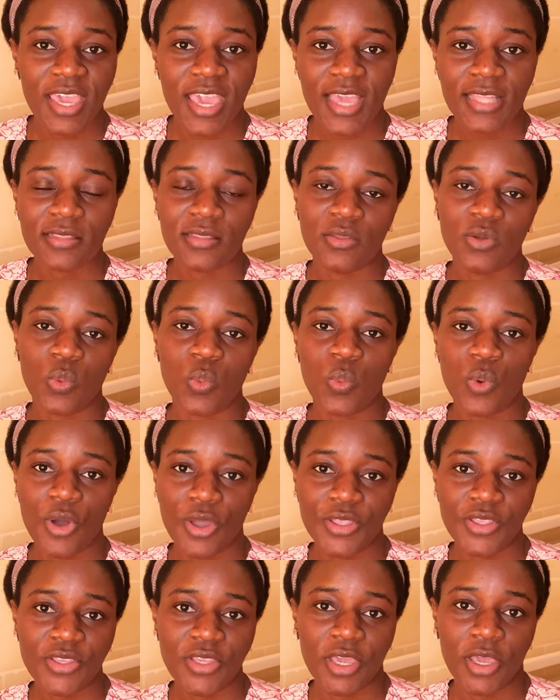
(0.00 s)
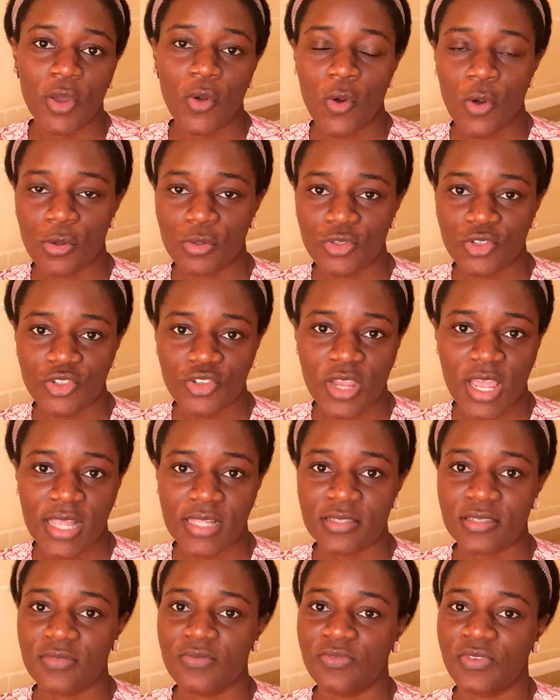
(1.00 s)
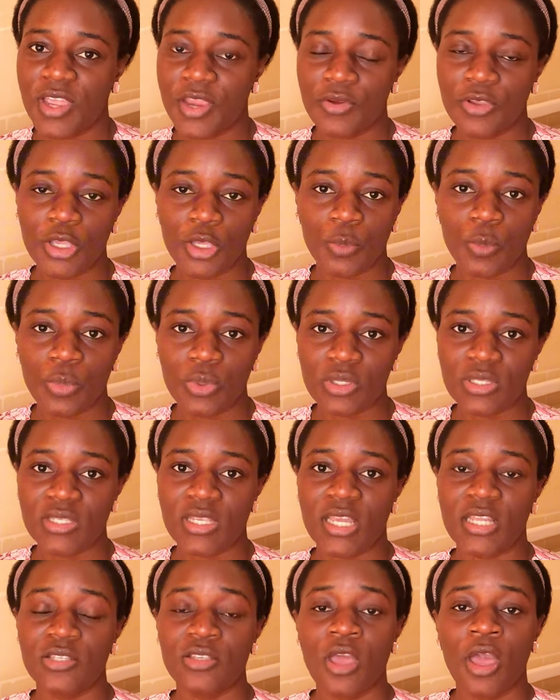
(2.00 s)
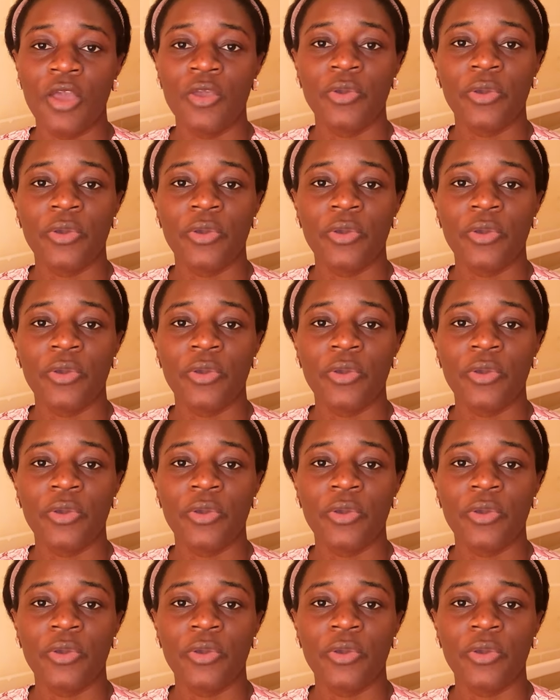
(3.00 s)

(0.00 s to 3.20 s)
get the 1 year contract. Very important.